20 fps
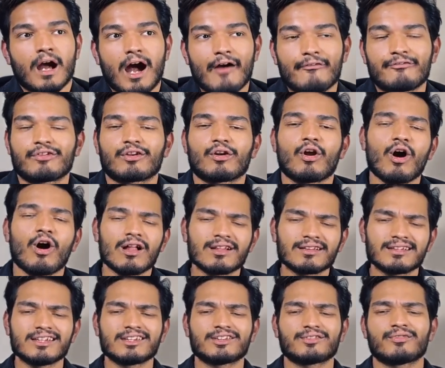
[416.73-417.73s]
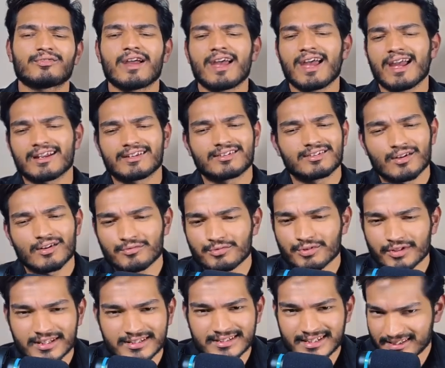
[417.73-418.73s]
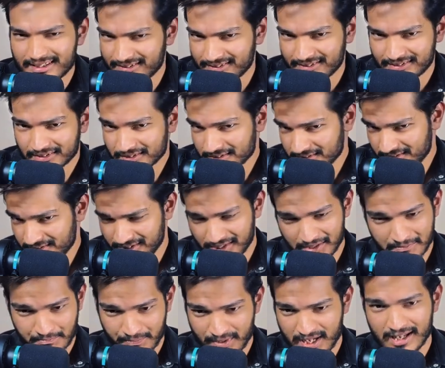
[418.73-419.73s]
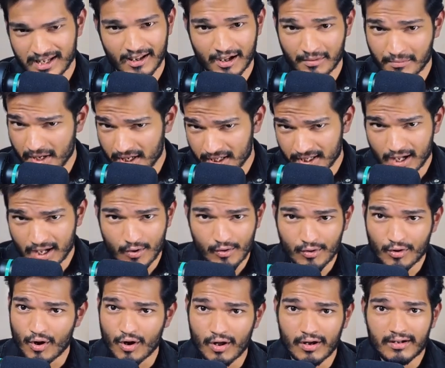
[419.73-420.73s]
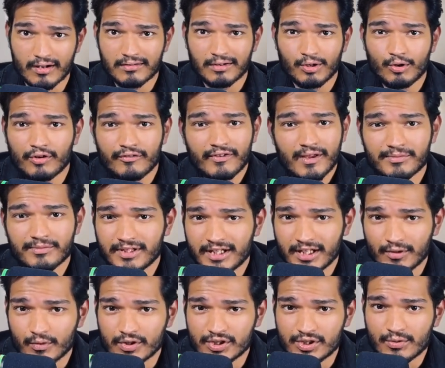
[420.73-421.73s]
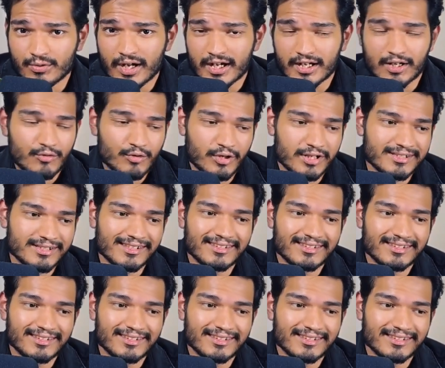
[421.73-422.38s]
After all these facts, you can just simply comment down, or, if I'm sitting with you right now, you can